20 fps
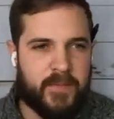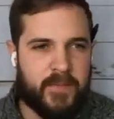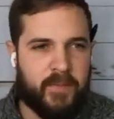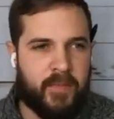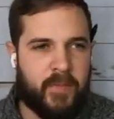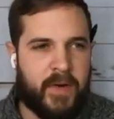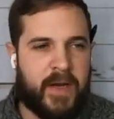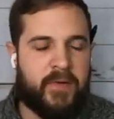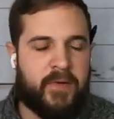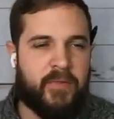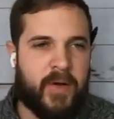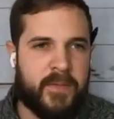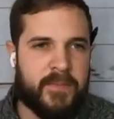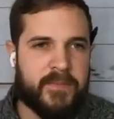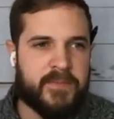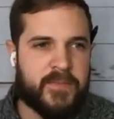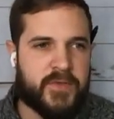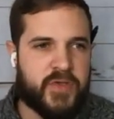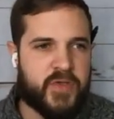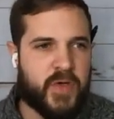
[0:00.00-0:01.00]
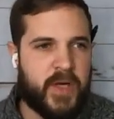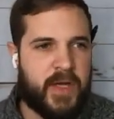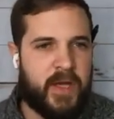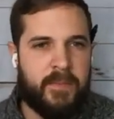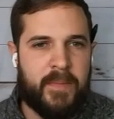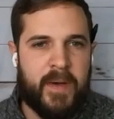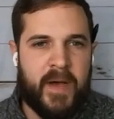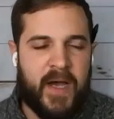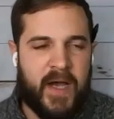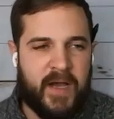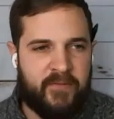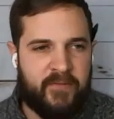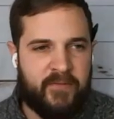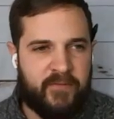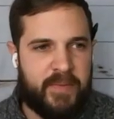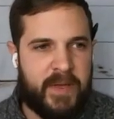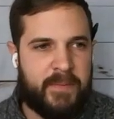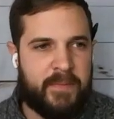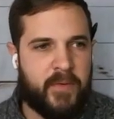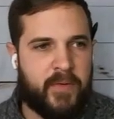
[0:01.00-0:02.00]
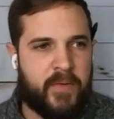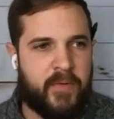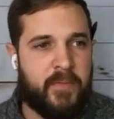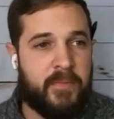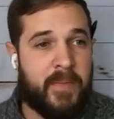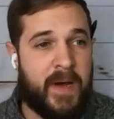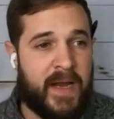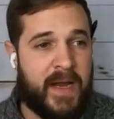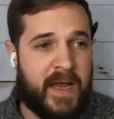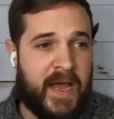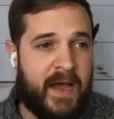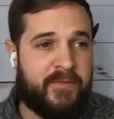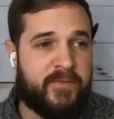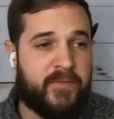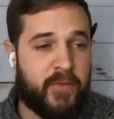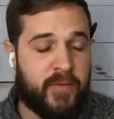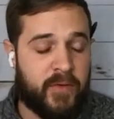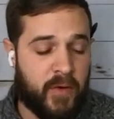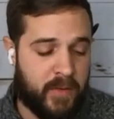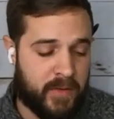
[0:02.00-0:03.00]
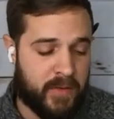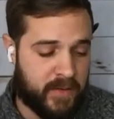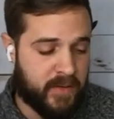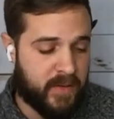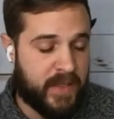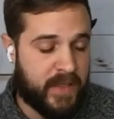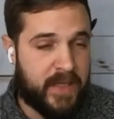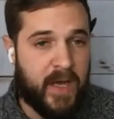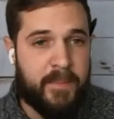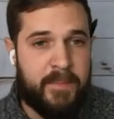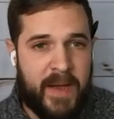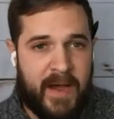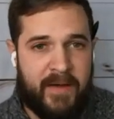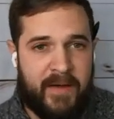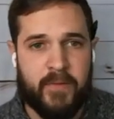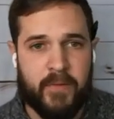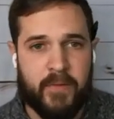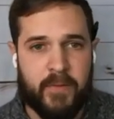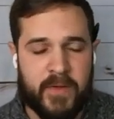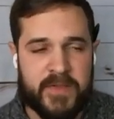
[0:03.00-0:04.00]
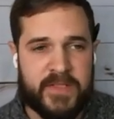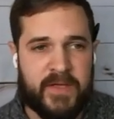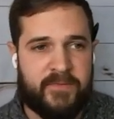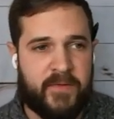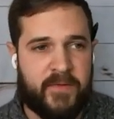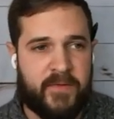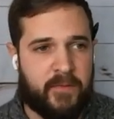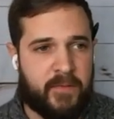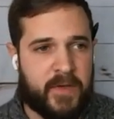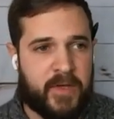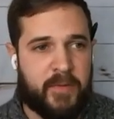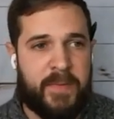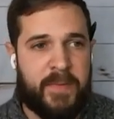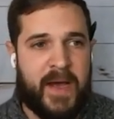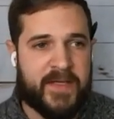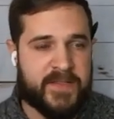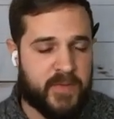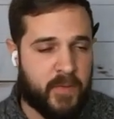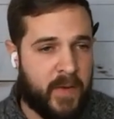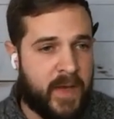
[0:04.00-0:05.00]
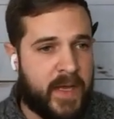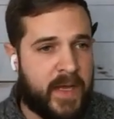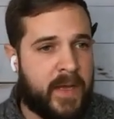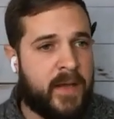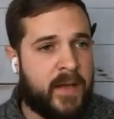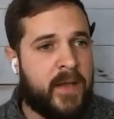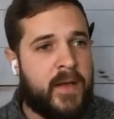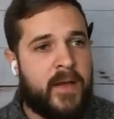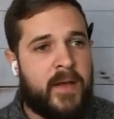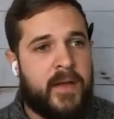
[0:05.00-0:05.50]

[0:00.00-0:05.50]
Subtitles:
breadcrumb trail behind for people who might have to go and clean up afterwards when you pass away,